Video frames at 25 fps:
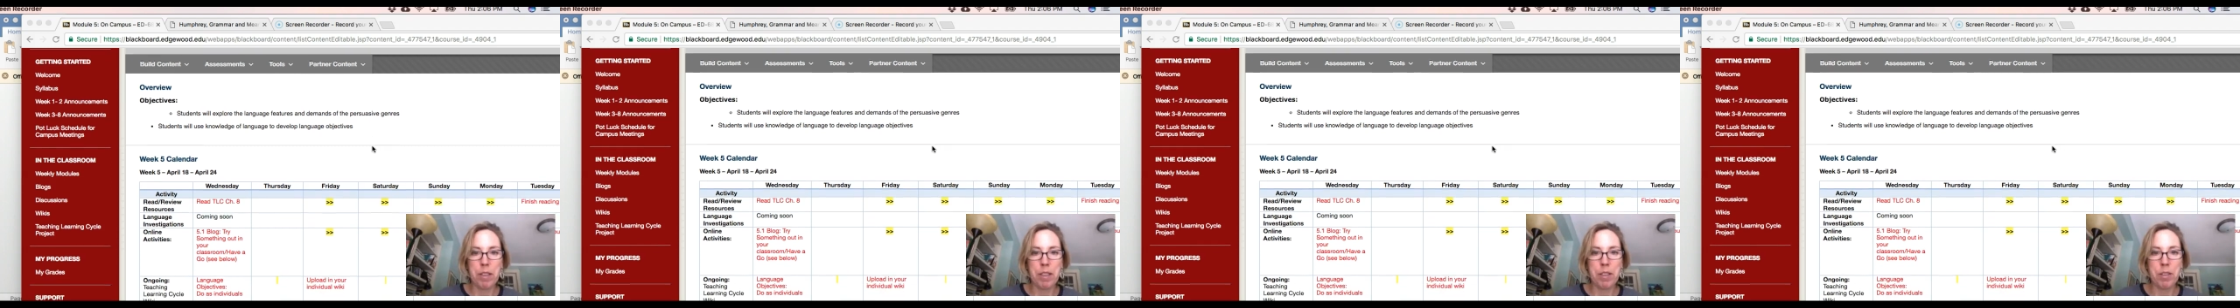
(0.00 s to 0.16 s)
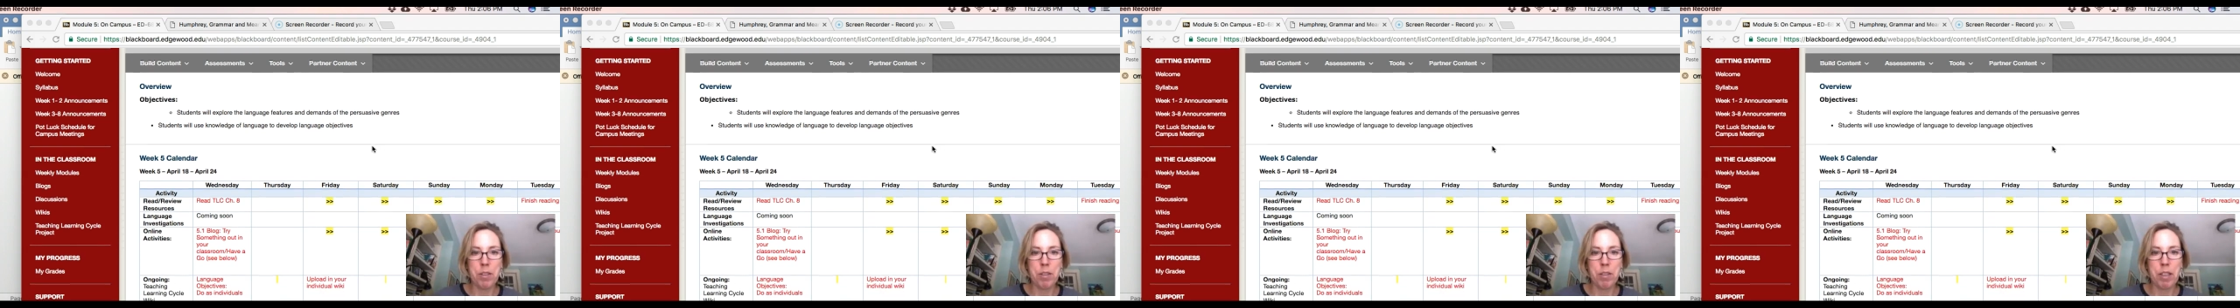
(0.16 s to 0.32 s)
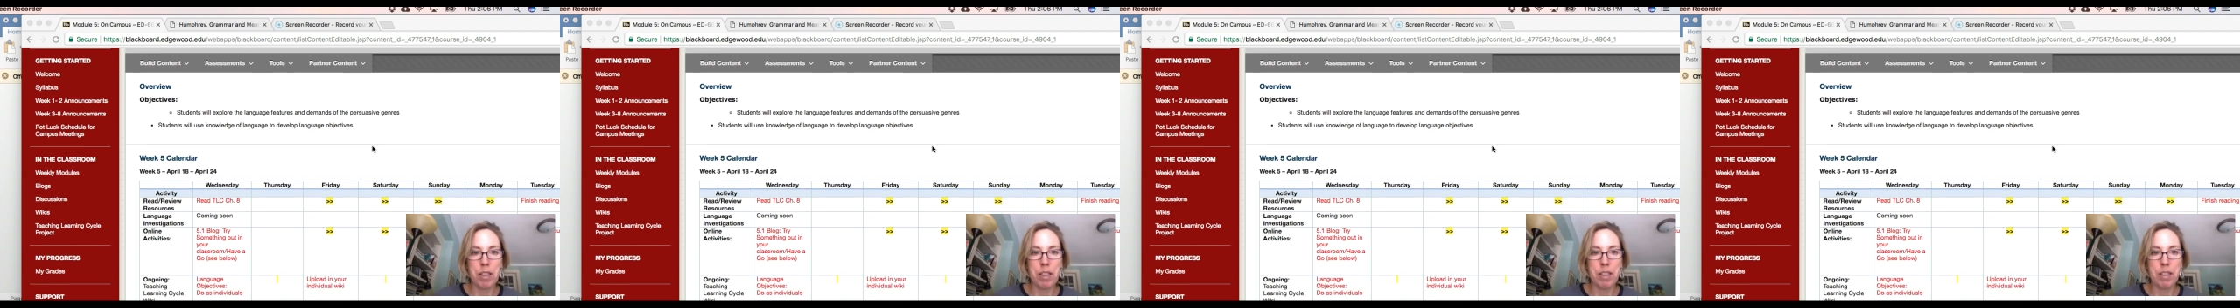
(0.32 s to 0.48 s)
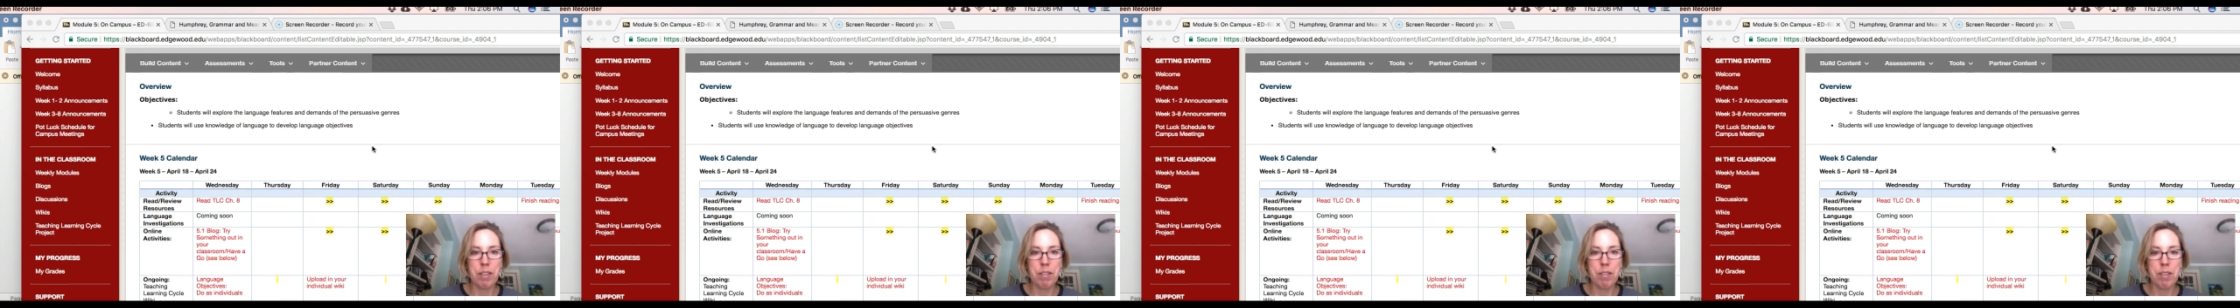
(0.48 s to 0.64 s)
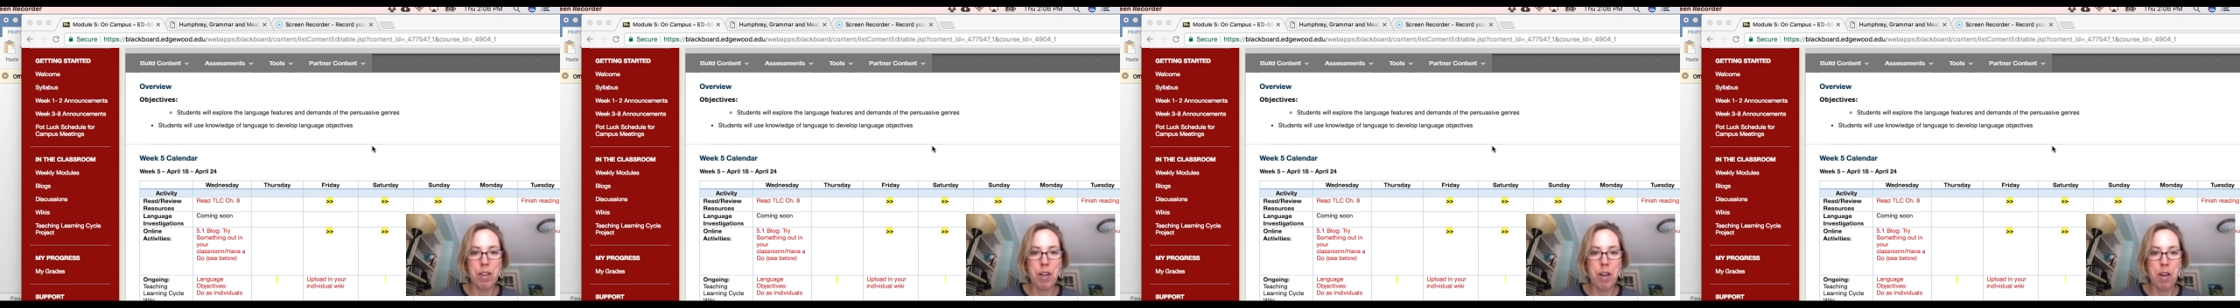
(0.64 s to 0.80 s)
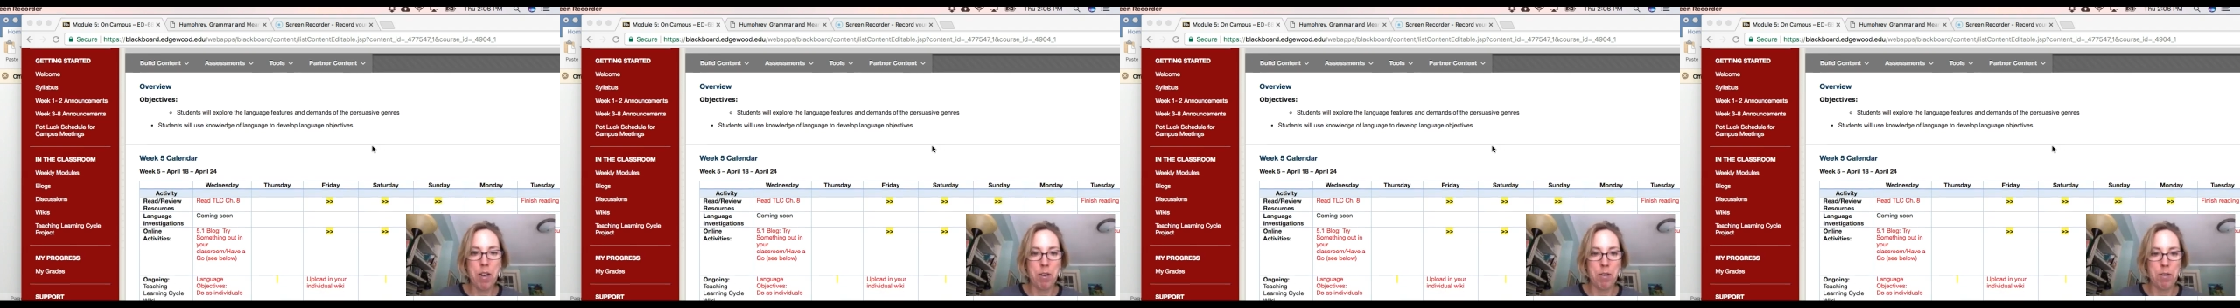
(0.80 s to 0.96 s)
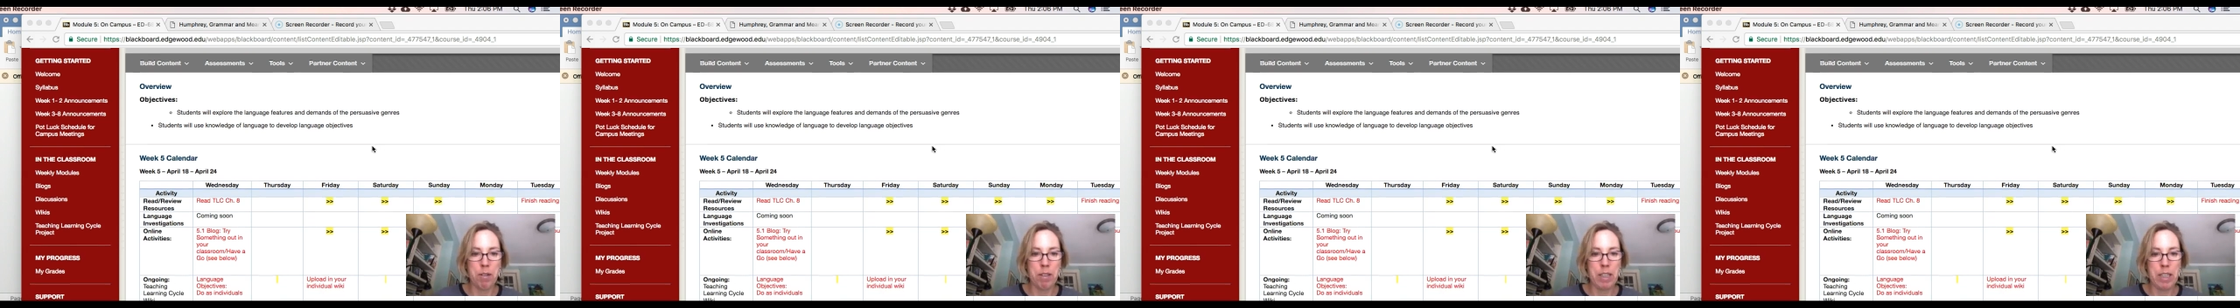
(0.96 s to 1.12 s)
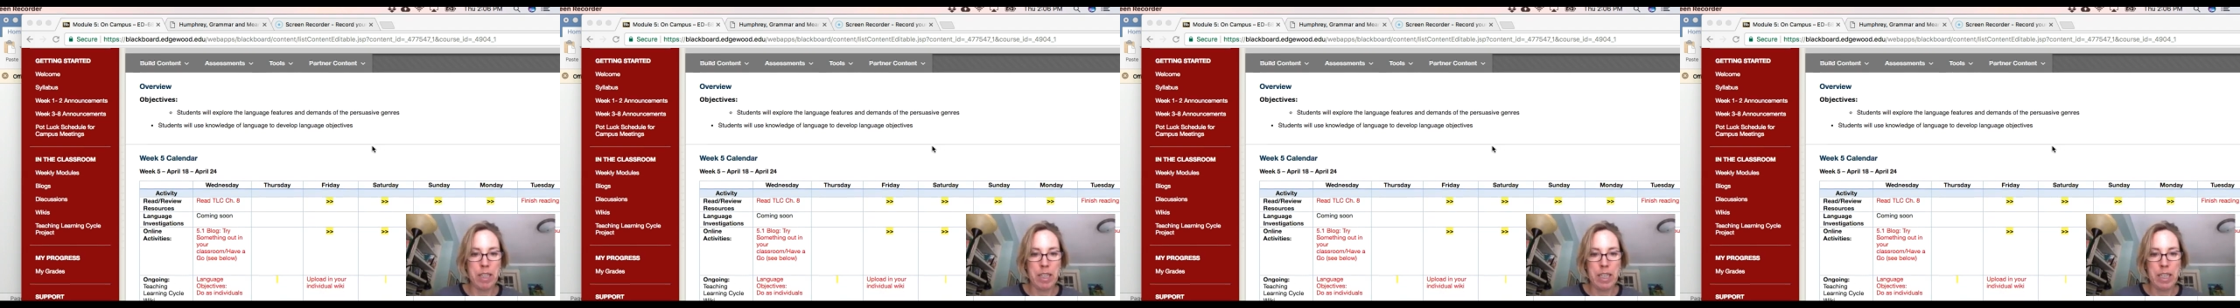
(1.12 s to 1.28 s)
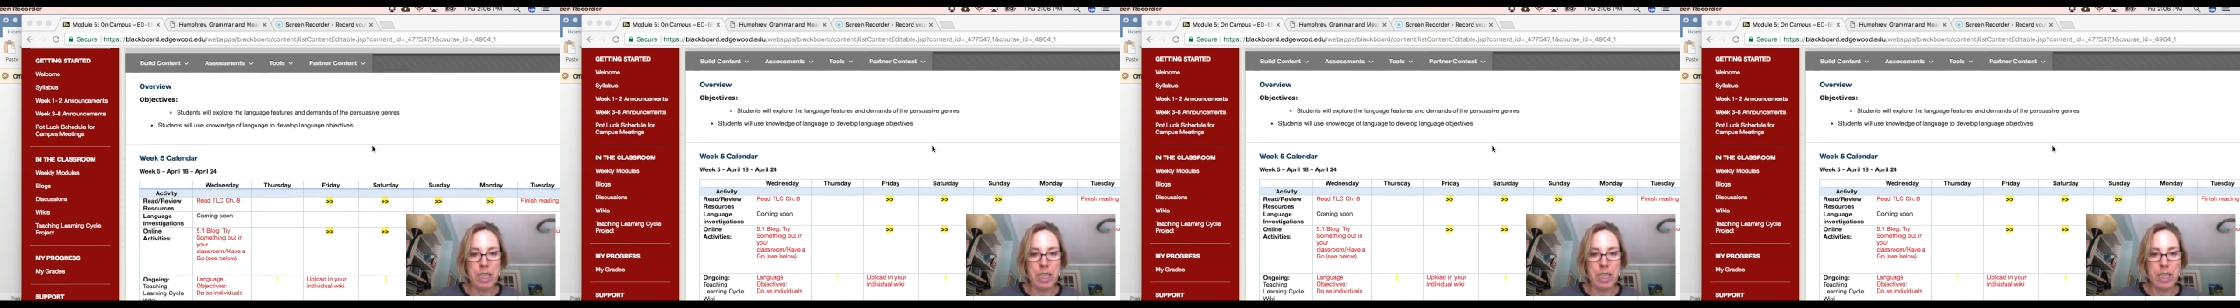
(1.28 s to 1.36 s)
enjoyed the snow.